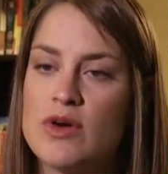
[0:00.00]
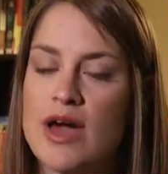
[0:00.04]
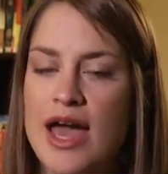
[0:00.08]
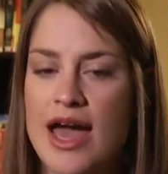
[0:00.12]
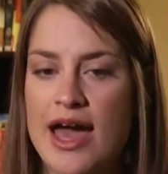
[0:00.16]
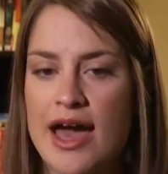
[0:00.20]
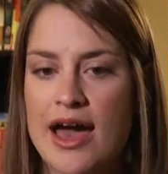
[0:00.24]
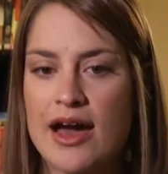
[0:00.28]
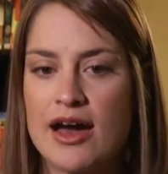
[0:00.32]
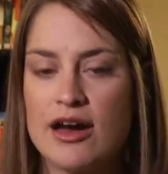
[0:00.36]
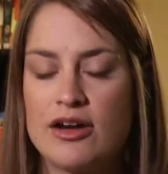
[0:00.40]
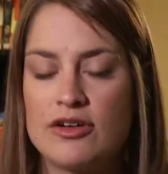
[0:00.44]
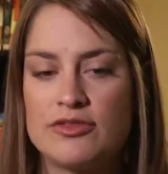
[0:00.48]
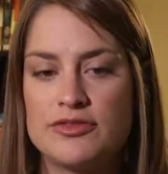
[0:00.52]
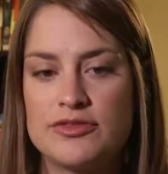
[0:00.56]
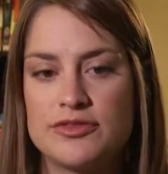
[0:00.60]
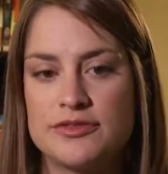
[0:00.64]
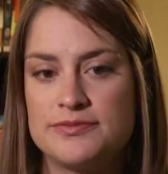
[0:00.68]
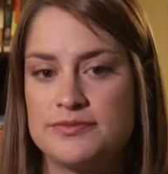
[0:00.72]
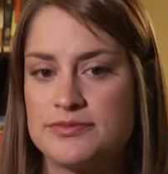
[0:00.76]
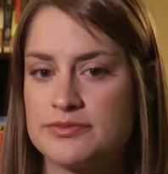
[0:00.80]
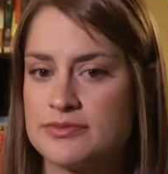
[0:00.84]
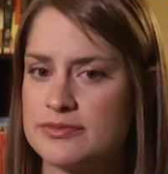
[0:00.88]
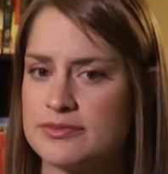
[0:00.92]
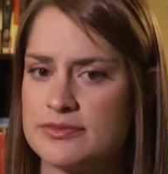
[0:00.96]
have
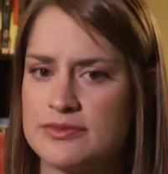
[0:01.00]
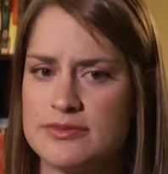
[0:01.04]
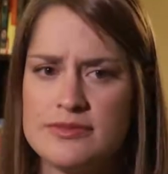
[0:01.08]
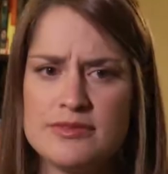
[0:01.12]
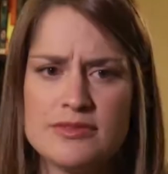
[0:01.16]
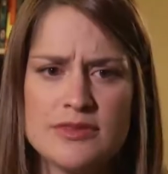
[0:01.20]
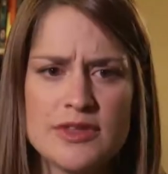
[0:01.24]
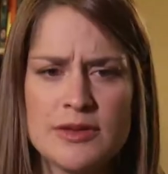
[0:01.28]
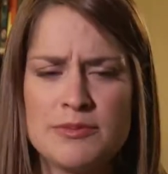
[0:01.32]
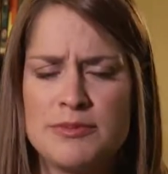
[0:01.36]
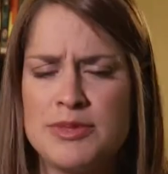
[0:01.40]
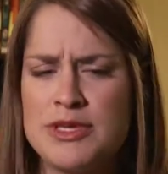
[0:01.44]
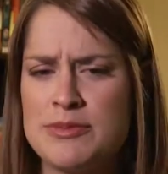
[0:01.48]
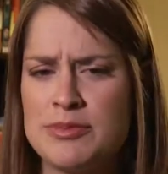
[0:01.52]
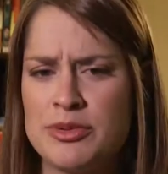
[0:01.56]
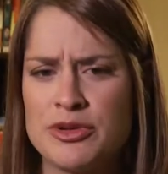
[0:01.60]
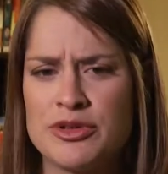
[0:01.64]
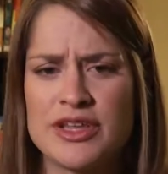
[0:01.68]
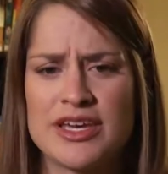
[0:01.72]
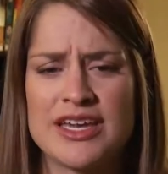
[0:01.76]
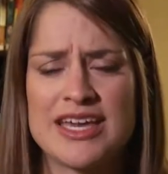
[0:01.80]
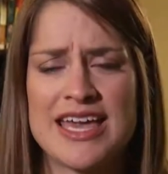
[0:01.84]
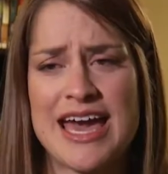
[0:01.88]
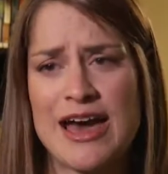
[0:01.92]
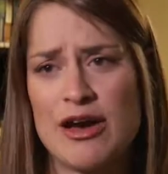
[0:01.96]
people
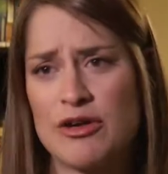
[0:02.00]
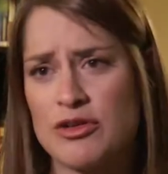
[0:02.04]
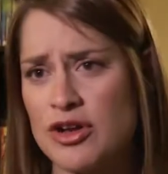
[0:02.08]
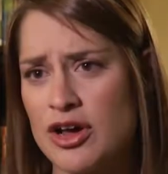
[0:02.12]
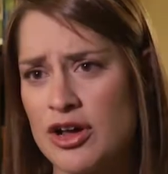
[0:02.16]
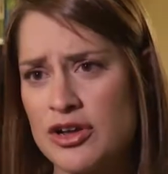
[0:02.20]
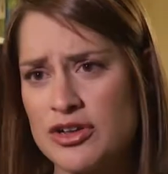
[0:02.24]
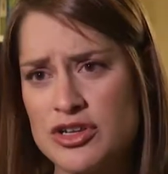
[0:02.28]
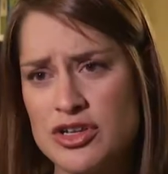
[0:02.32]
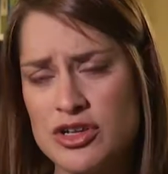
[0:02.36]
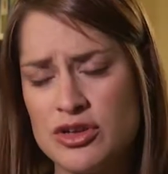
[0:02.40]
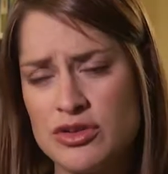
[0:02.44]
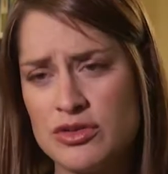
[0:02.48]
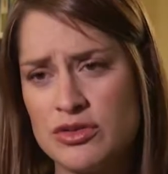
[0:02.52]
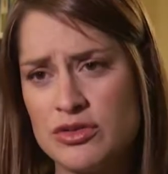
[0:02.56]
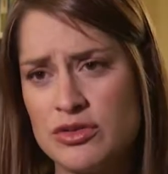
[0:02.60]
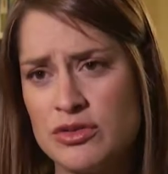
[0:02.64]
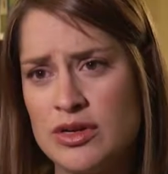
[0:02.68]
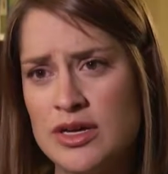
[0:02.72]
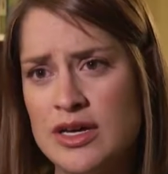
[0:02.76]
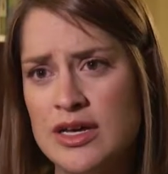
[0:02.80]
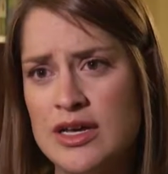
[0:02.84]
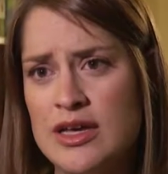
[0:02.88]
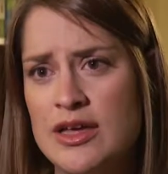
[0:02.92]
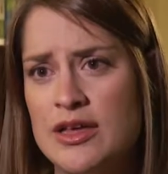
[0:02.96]
that count on
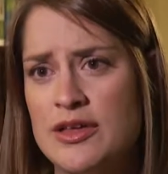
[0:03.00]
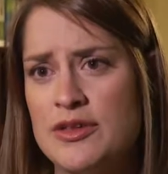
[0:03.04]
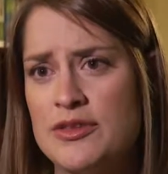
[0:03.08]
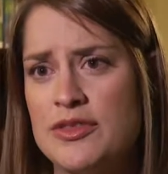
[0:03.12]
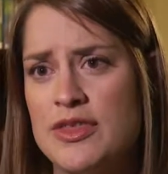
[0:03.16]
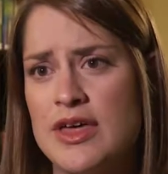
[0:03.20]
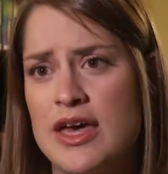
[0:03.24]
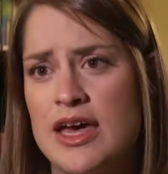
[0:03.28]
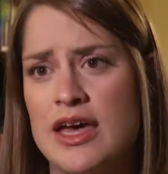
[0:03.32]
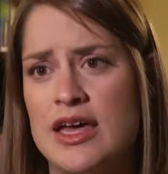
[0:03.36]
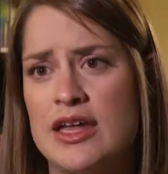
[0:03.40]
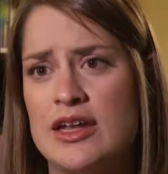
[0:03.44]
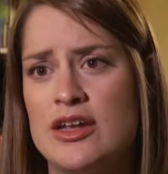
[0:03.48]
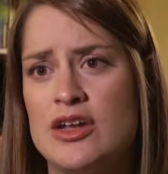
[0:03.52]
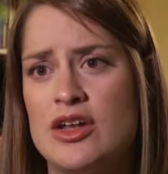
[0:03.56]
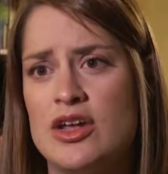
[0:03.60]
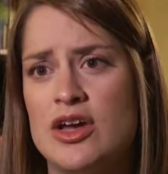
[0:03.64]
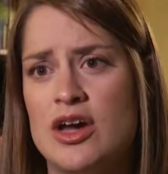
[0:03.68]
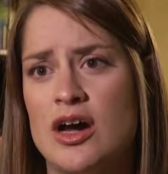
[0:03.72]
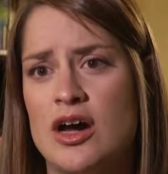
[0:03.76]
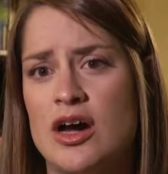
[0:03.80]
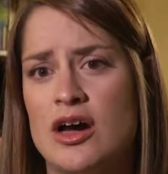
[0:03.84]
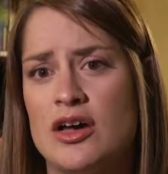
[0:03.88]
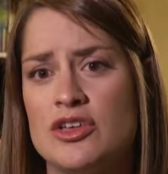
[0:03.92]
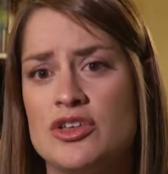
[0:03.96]
you, that
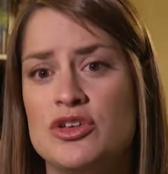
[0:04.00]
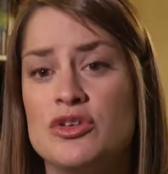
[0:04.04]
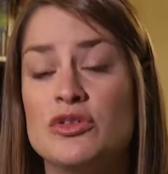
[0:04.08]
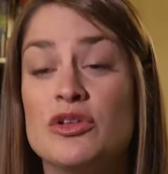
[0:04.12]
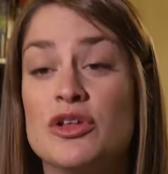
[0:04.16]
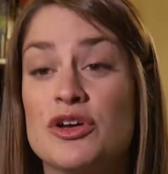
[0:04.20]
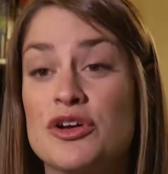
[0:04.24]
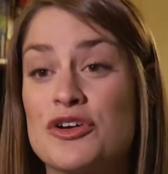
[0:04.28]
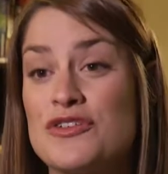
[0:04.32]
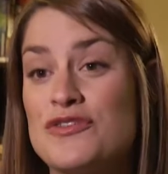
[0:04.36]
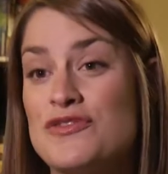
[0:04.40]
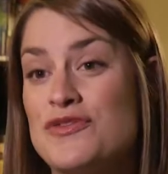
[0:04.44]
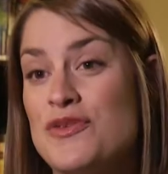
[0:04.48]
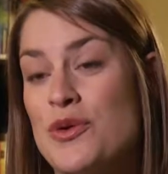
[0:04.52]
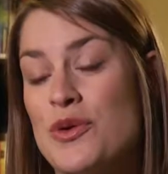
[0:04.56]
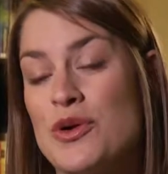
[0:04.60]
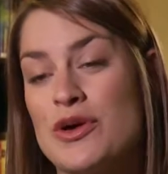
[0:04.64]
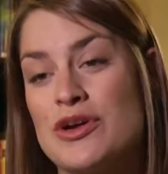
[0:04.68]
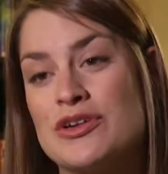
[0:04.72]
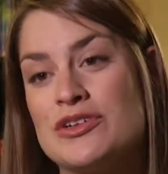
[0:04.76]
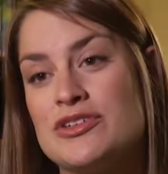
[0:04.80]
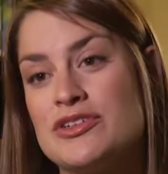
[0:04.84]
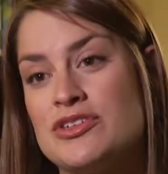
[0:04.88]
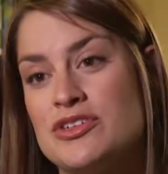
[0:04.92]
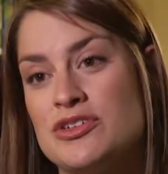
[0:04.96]
uh, you look
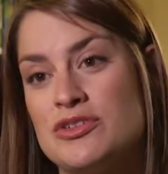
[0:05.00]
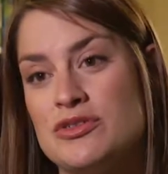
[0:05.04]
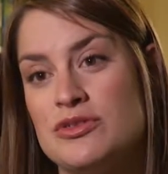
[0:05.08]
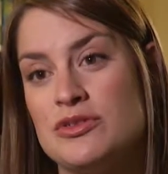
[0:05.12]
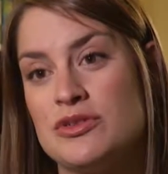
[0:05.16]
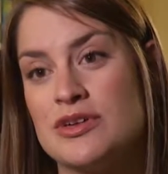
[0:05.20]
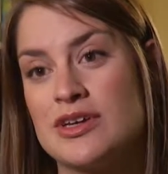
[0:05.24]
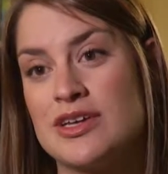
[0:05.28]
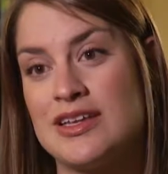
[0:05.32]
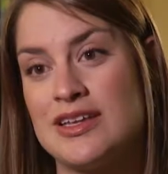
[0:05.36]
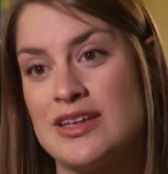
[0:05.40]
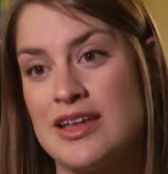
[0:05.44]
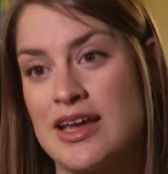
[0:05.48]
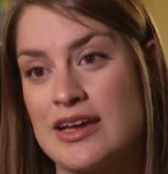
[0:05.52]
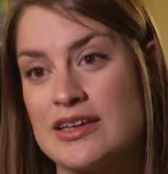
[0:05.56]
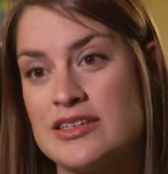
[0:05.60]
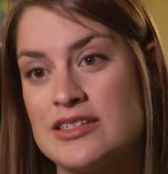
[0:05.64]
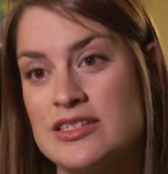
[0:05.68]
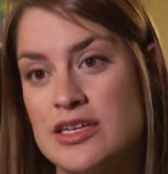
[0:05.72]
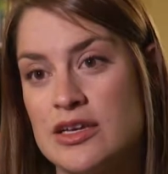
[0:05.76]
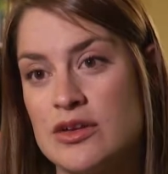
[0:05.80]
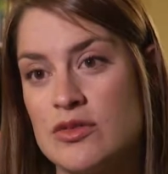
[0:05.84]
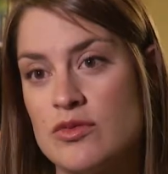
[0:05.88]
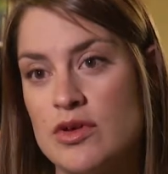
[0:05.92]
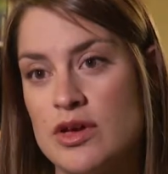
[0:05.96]
forward to
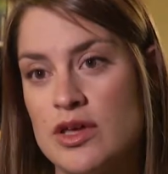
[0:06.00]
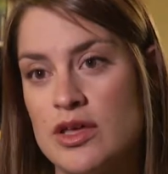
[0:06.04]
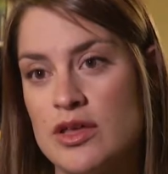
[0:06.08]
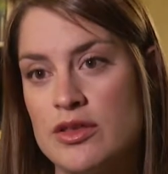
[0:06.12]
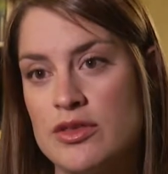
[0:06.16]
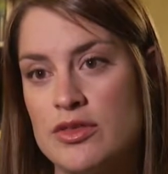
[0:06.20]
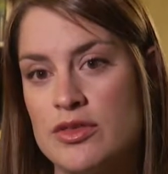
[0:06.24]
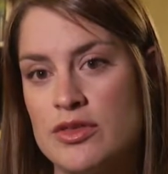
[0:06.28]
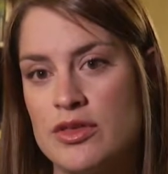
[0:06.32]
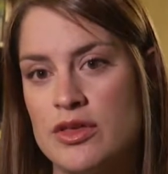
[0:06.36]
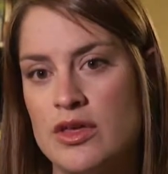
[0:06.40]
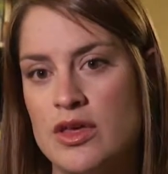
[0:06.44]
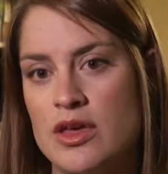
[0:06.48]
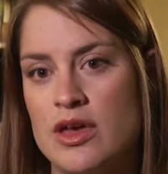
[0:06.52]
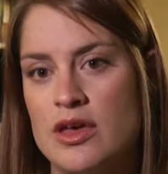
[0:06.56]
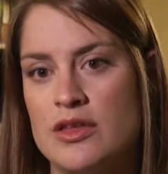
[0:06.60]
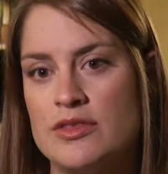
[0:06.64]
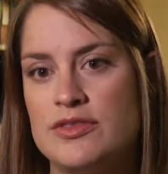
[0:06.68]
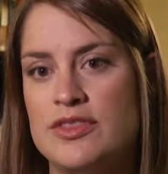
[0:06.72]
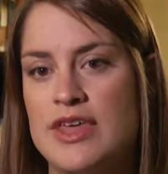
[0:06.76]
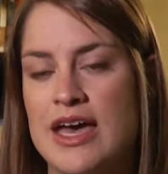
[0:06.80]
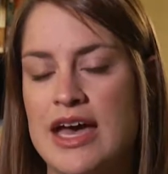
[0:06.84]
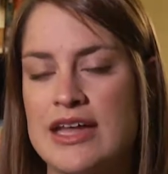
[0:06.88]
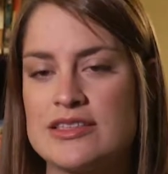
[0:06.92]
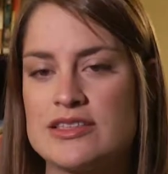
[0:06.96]
connecting with,
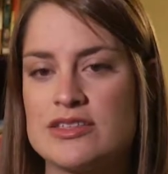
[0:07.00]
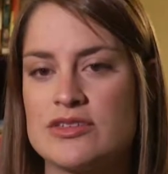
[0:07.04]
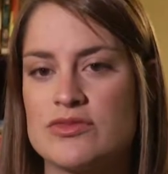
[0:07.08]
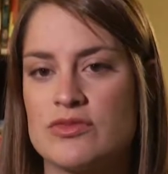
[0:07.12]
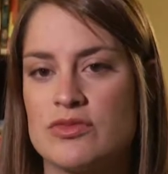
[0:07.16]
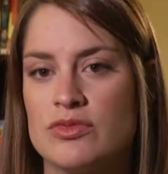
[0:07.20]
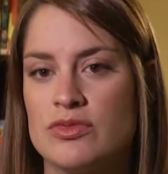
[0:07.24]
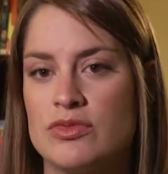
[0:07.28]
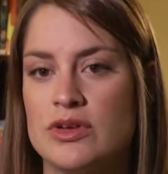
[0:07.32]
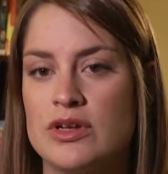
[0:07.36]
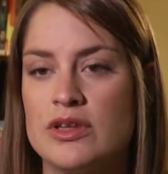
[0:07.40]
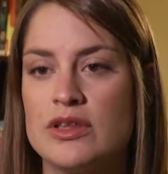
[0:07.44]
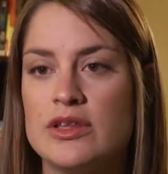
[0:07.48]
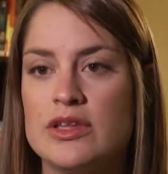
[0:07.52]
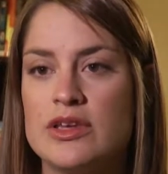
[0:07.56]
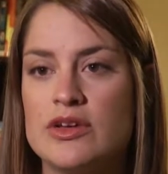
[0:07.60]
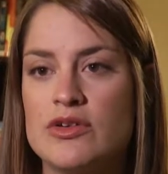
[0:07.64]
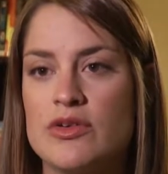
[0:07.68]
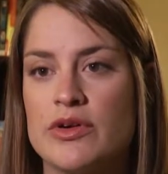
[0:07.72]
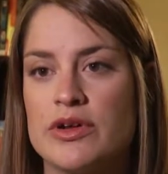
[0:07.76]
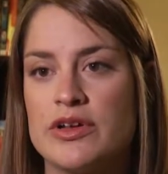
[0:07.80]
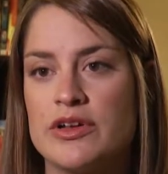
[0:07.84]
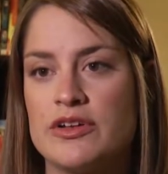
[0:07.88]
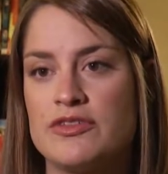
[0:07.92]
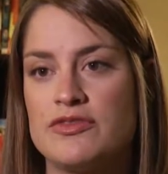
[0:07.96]
that's really
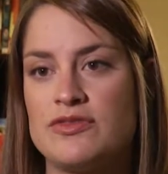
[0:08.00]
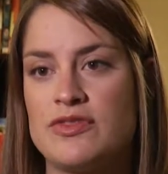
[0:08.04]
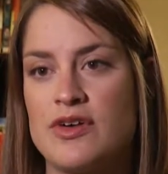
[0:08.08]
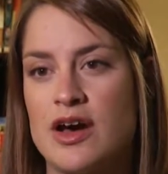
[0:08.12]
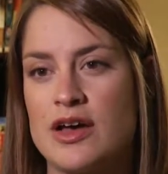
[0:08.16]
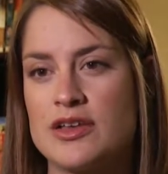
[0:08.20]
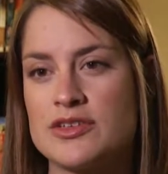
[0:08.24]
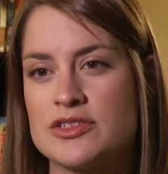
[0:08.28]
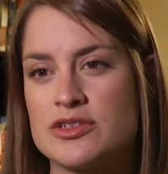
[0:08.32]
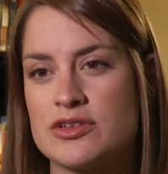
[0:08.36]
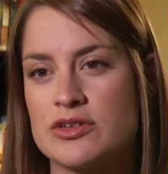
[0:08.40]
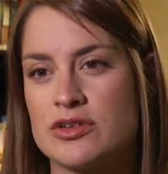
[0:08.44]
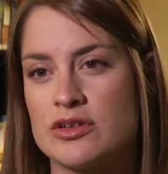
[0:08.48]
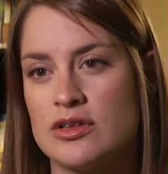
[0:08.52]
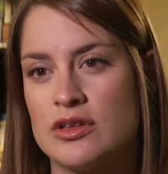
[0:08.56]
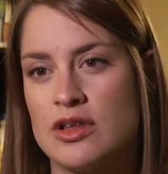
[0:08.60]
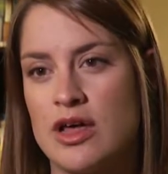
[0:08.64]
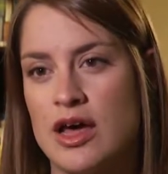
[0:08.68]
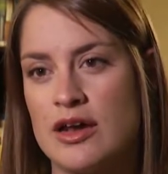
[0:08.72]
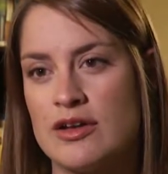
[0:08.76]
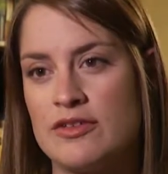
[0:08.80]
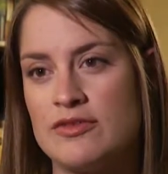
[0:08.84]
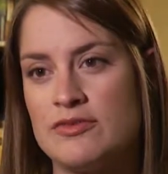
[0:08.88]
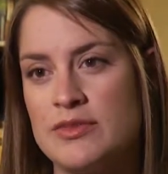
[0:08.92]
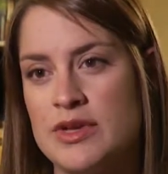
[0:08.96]
going to foster a
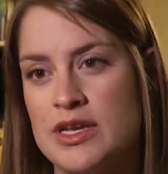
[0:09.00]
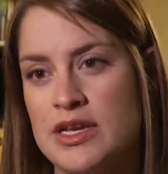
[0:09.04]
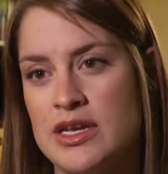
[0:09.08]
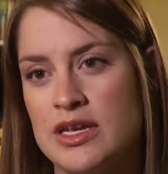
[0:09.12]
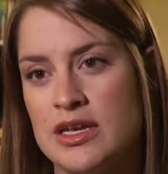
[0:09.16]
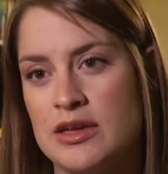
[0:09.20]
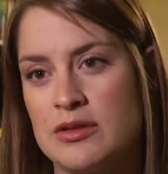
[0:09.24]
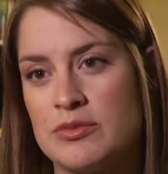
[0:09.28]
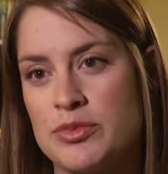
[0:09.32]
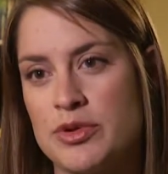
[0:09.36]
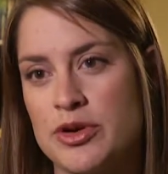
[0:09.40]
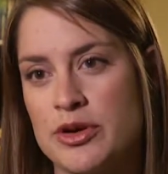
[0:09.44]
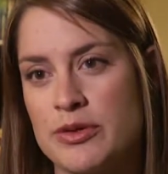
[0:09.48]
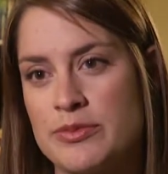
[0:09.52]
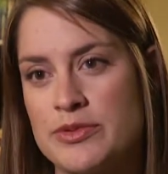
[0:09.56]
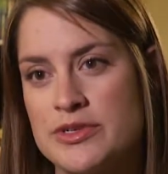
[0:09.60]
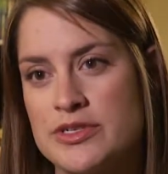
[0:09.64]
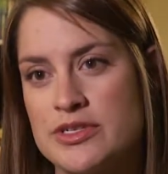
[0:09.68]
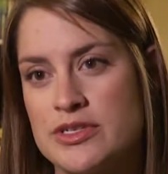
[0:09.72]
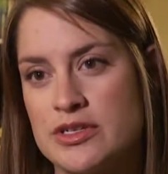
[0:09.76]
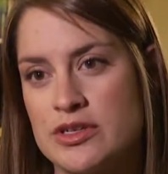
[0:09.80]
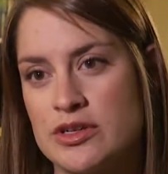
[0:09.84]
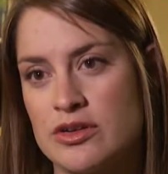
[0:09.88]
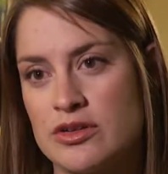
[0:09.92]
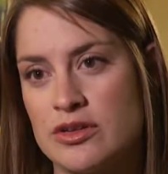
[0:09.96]
lot of meaning and
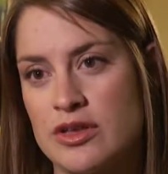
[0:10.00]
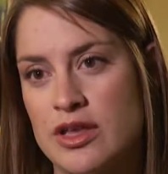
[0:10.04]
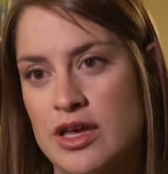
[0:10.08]
purpose in your